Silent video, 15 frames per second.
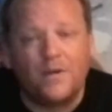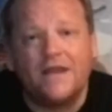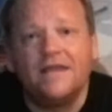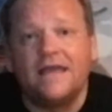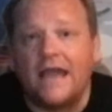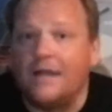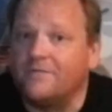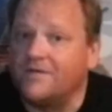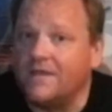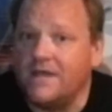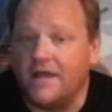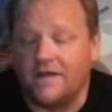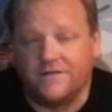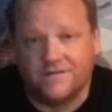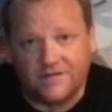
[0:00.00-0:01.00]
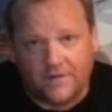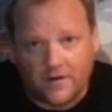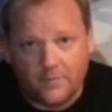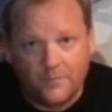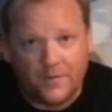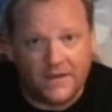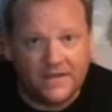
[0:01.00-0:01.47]
big game for the ends here.
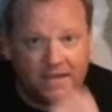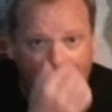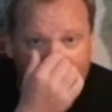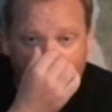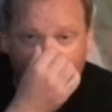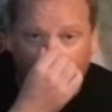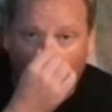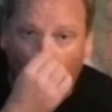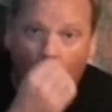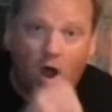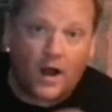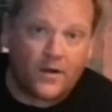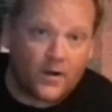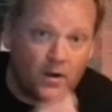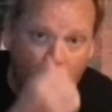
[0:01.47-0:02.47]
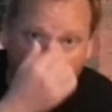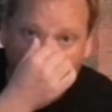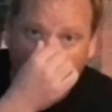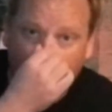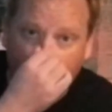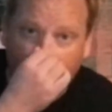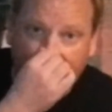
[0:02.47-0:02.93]
Big game for Walker.
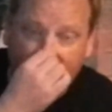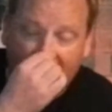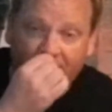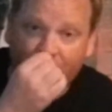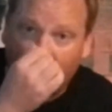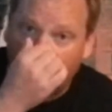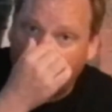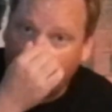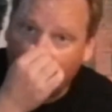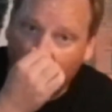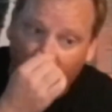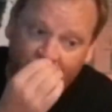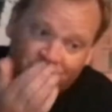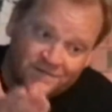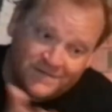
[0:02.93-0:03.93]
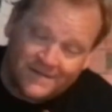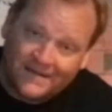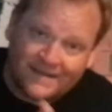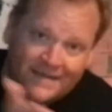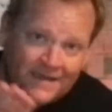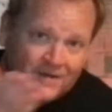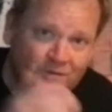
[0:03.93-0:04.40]
Big game for Edwards.
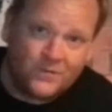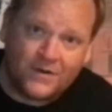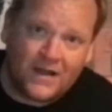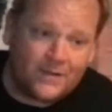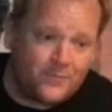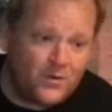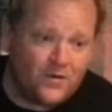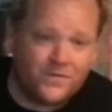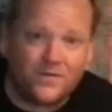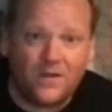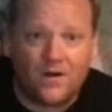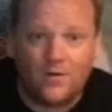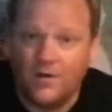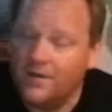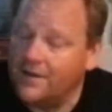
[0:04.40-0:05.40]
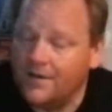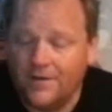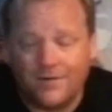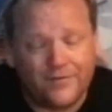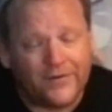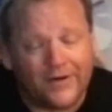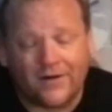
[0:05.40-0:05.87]
Again, you and I both know
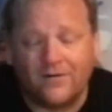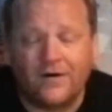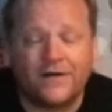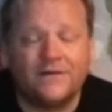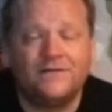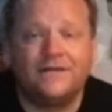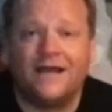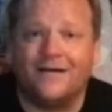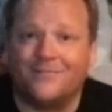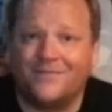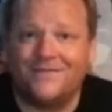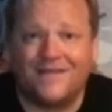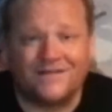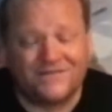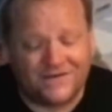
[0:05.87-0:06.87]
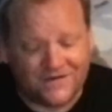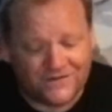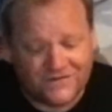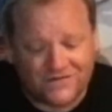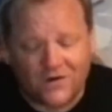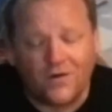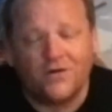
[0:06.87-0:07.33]
not a lot of depth. That's a
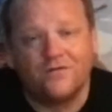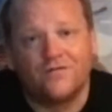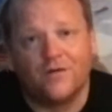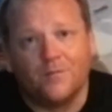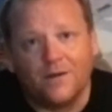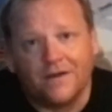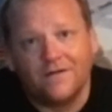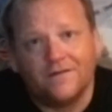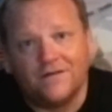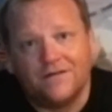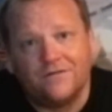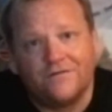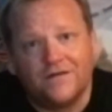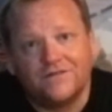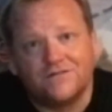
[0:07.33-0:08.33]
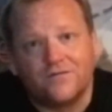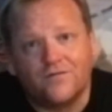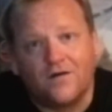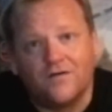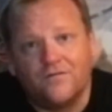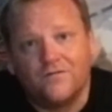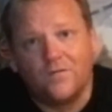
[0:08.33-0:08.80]
concern for me. The defensive
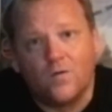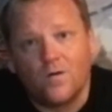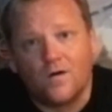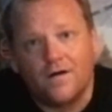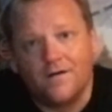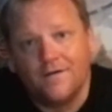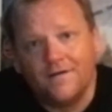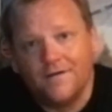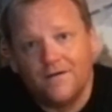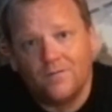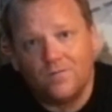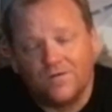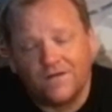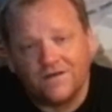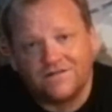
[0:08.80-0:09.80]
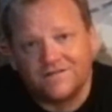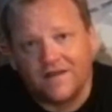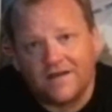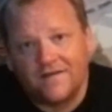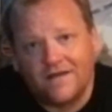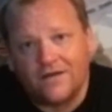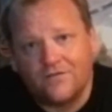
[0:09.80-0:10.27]
front four, will they
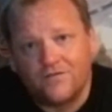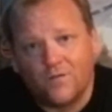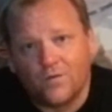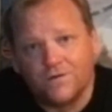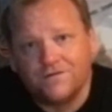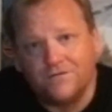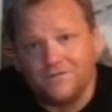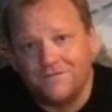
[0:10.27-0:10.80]
stay in that 4 2